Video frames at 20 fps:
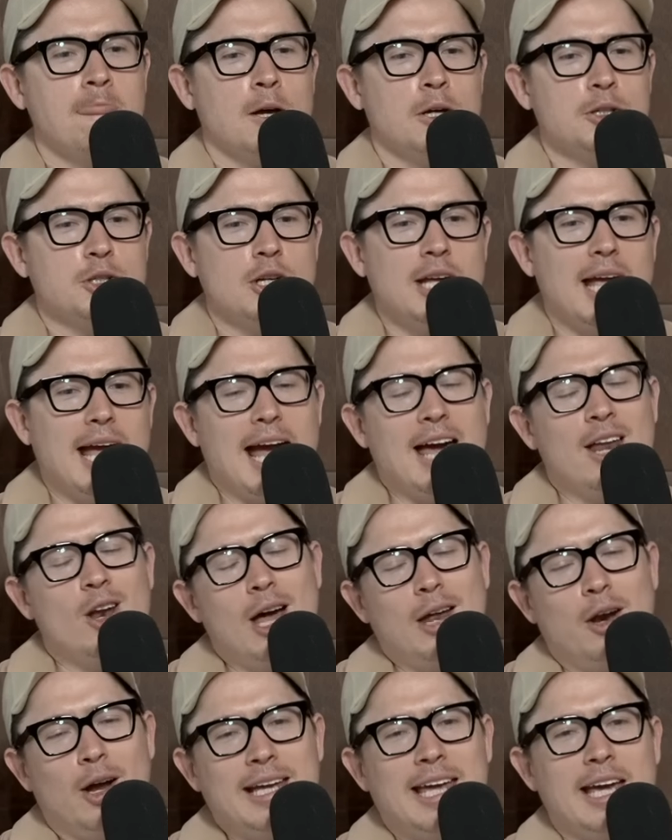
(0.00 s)
so yeah, and,
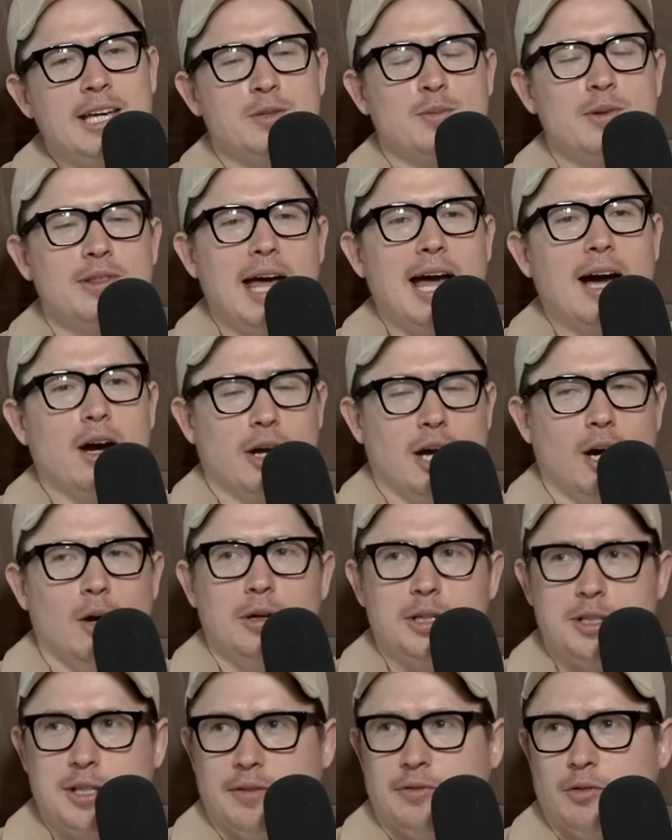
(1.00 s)
and I guess with the
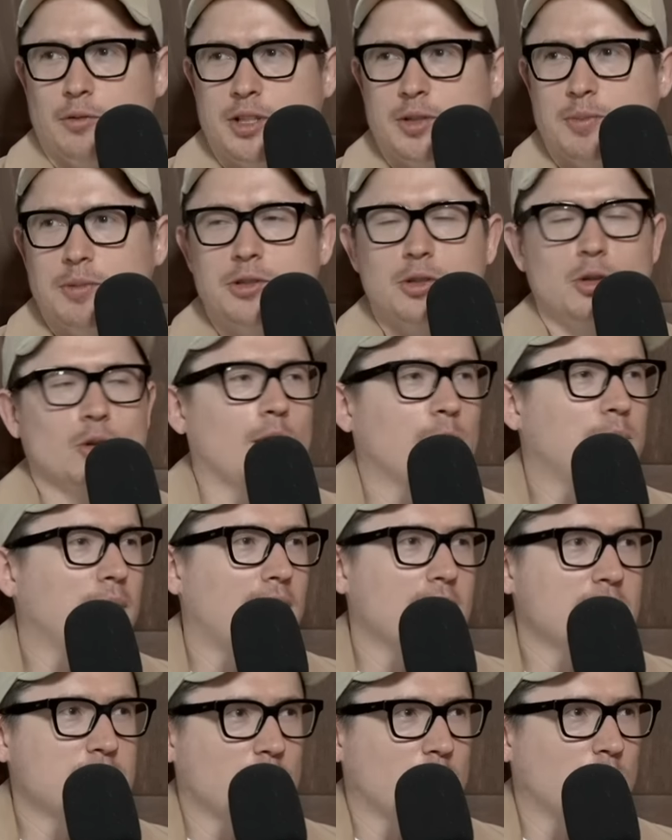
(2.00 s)
outgoings there for Richmond too, like
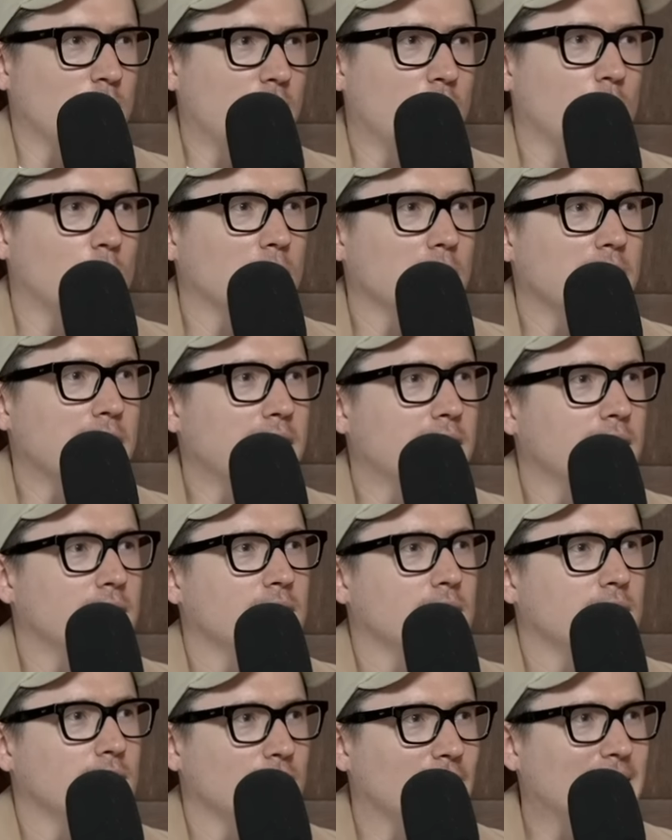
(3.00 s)
players like Rioli
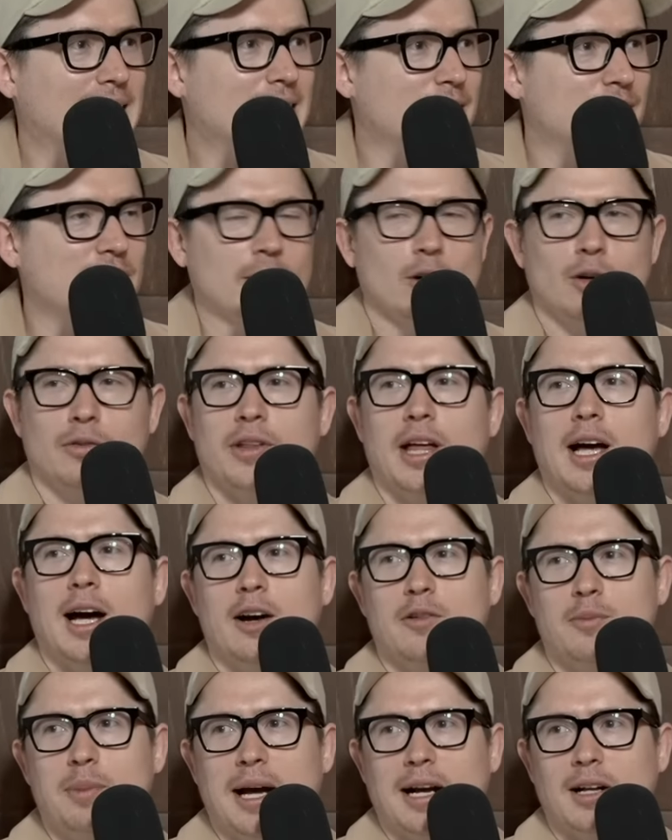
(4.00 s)
leaving off the
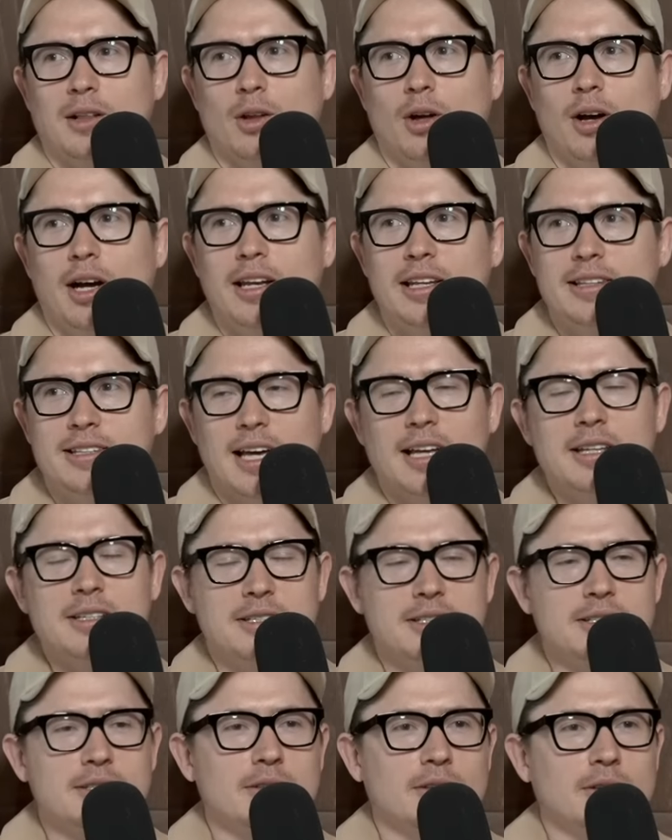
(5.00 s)
halfback Yeah. line, it
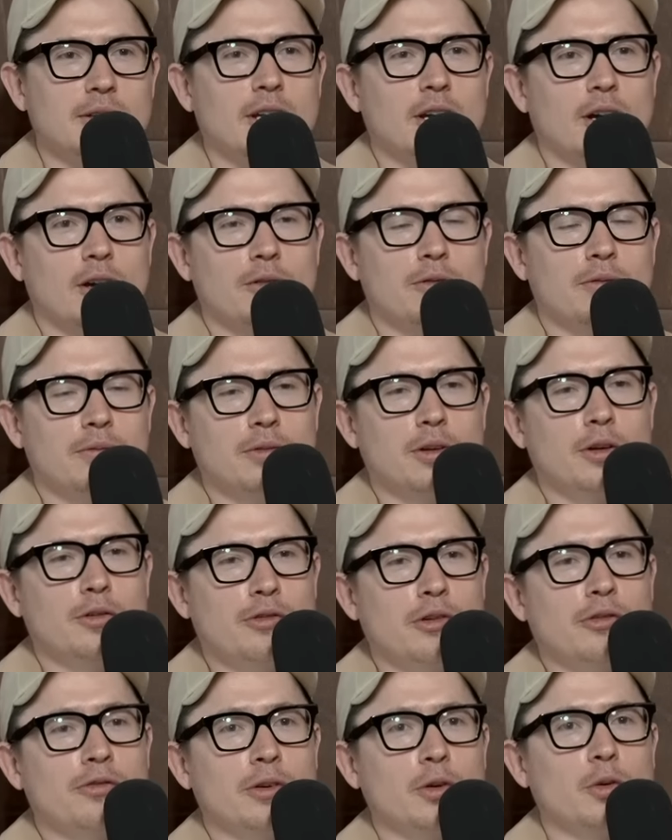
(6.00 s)
does you know Makes sense.
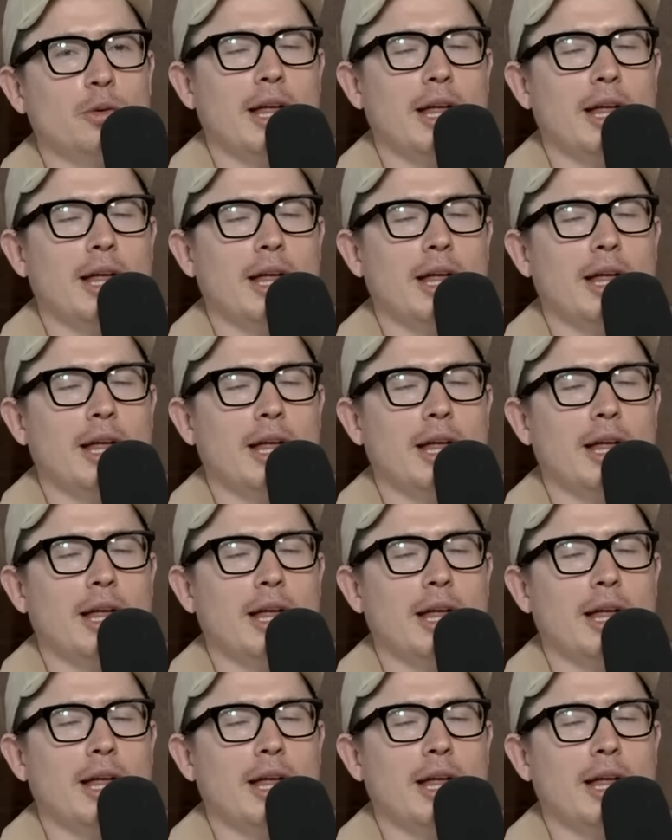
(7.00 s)
fulfill